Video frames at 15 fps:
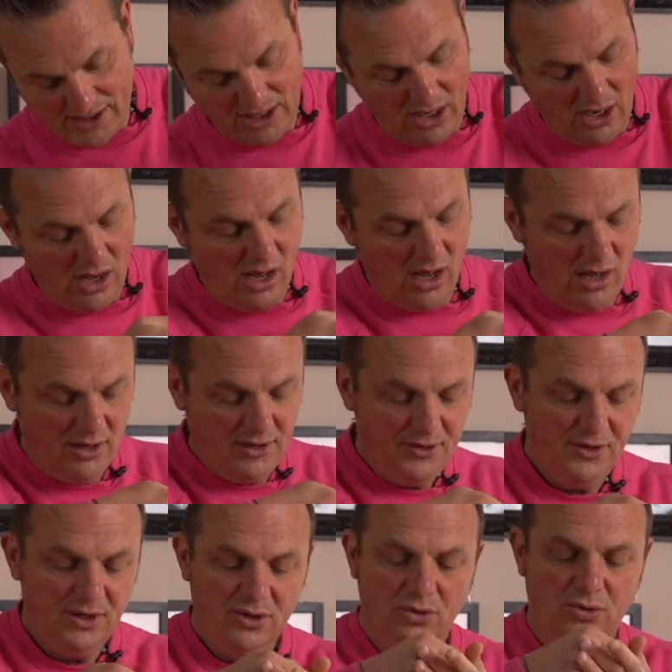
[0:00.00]
car
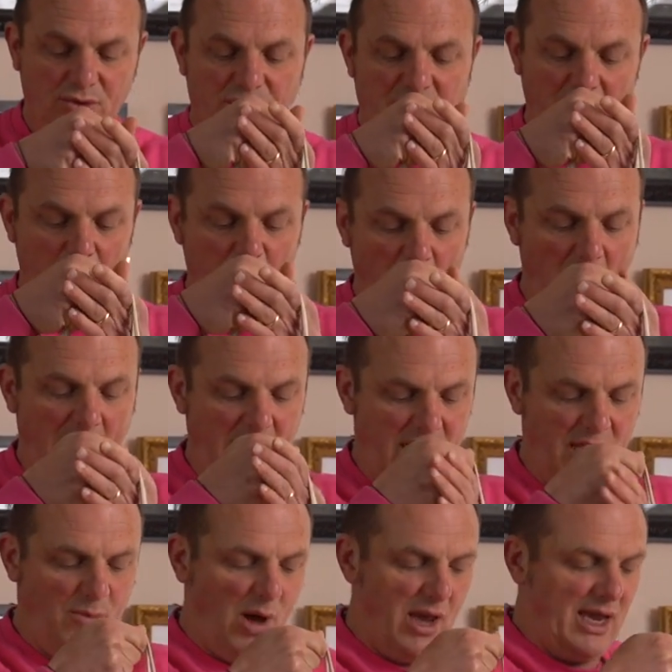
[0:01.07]
or to your bike,
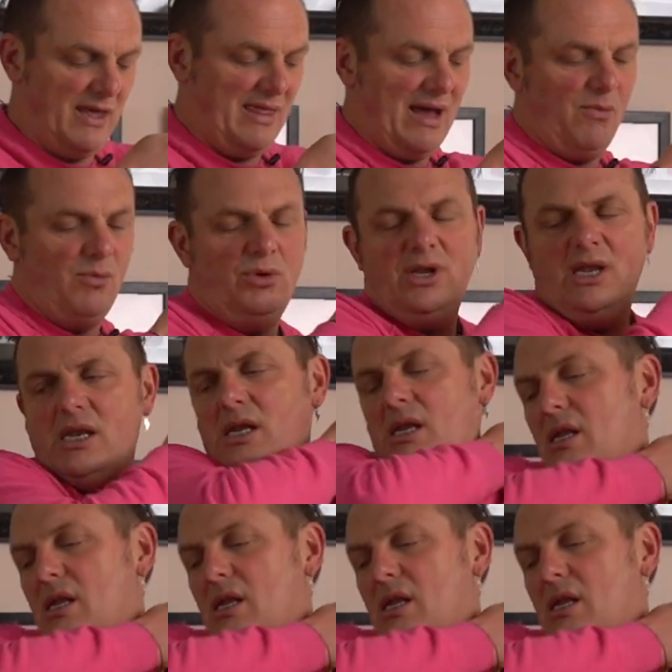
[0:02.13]
you might get that one in.